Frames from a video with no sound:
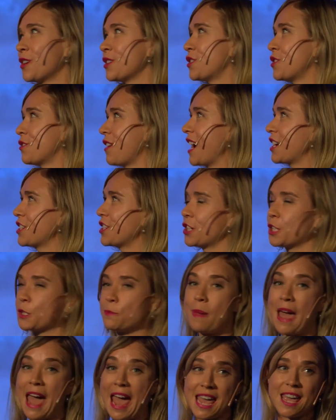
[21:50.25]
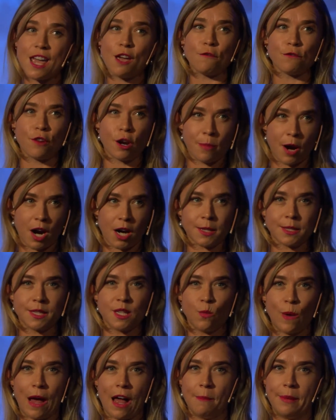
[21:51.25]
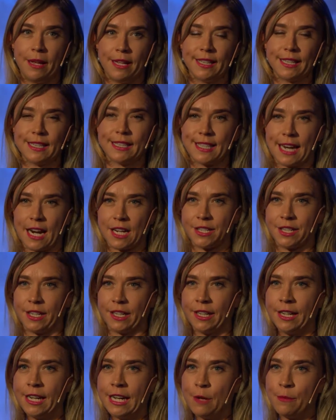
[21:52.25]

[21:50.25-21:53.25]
directors paying for parts of the well building standard,